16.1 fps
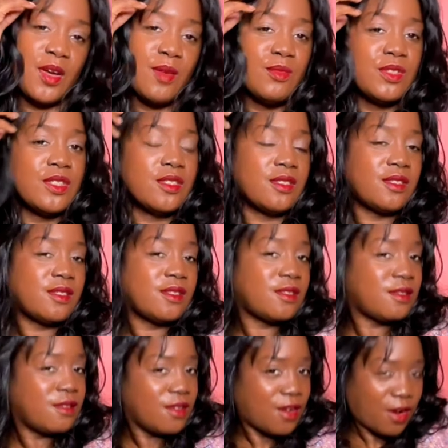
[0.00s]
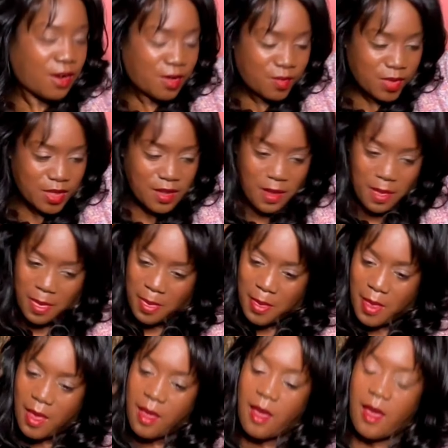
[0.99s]
I'm just, you know what I mean.
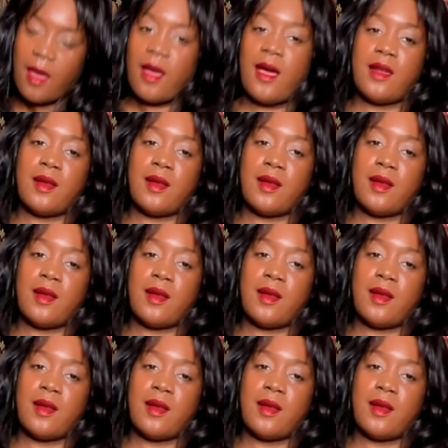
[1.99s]
I